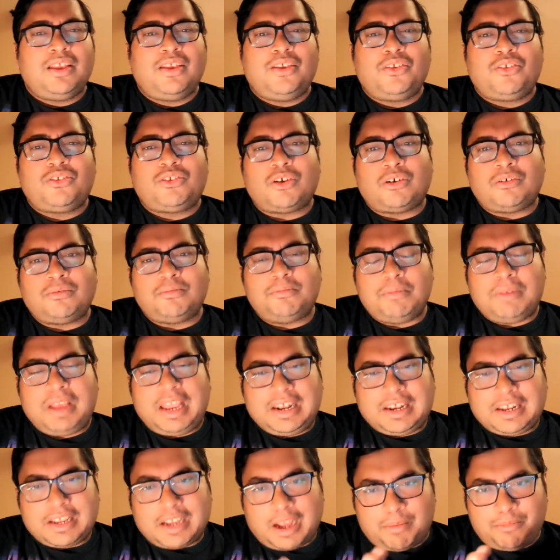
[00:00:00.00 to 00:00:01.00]
So
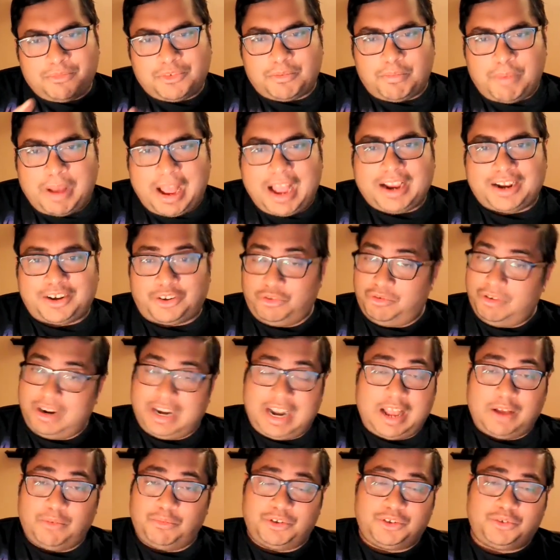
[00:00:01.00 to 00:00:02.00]
it comes back to, and
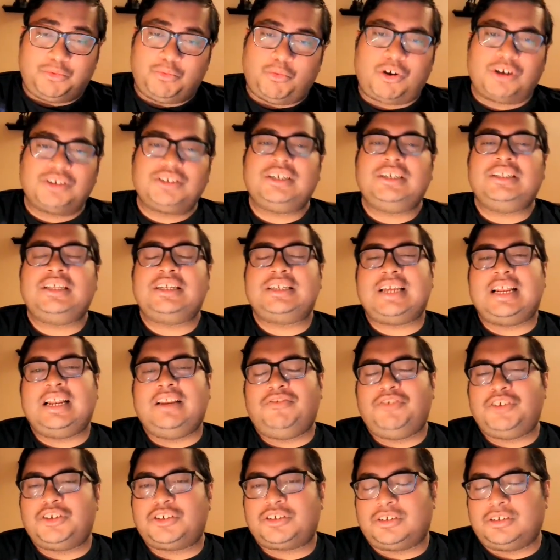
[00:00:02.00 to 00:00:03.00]
I was watching the
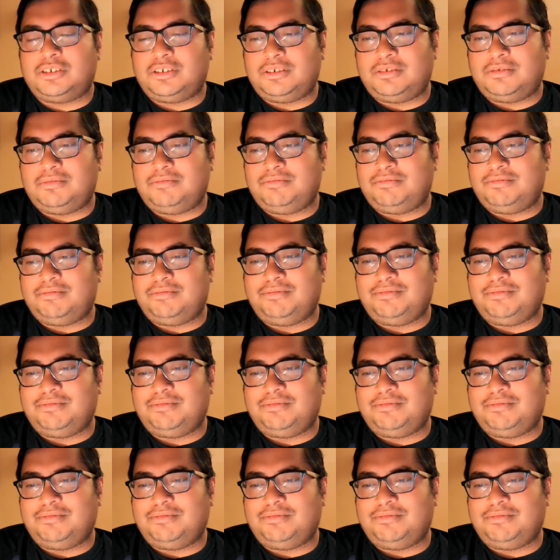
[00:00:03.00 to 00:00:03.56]
television